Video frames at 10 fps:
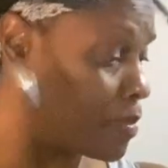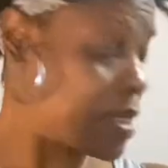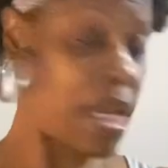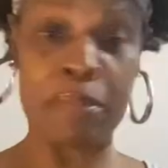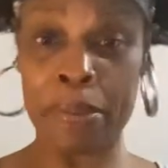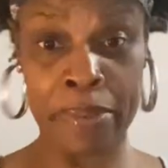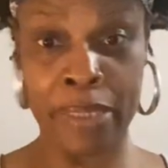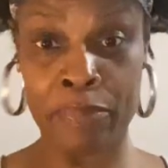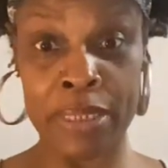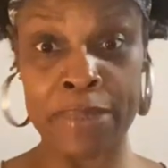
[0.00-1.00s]
I'm not playing
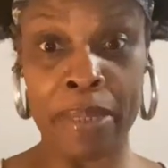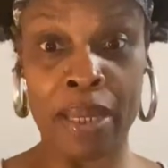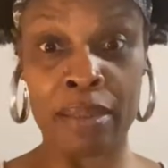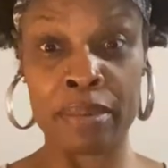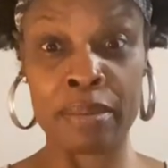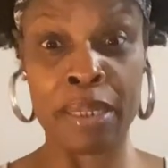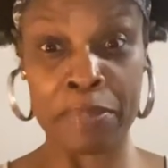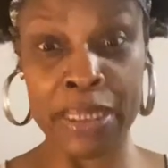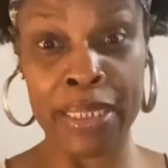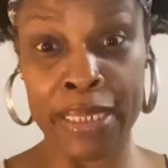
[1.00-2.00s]
with this pollen. I'm
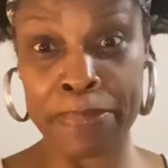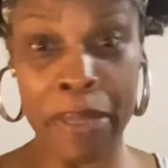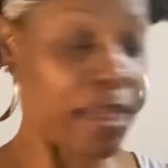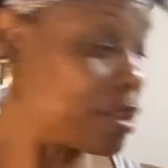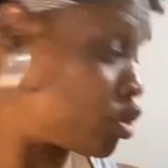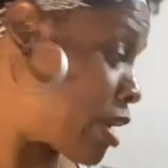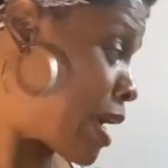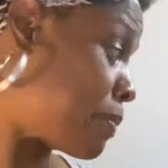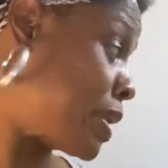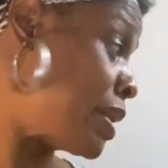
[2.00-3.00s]
sick of this pollen
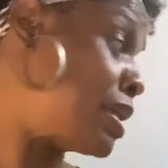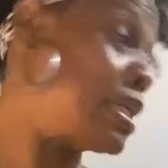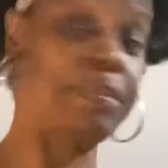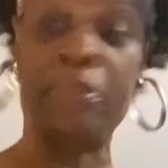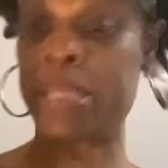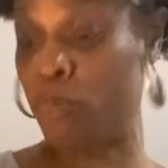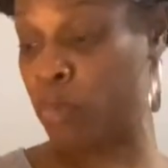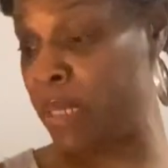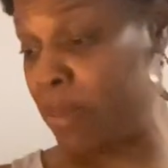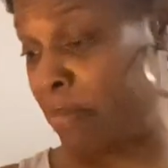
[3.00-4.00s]
trying me. It's playing with
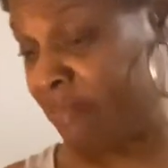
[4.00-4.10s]
me in my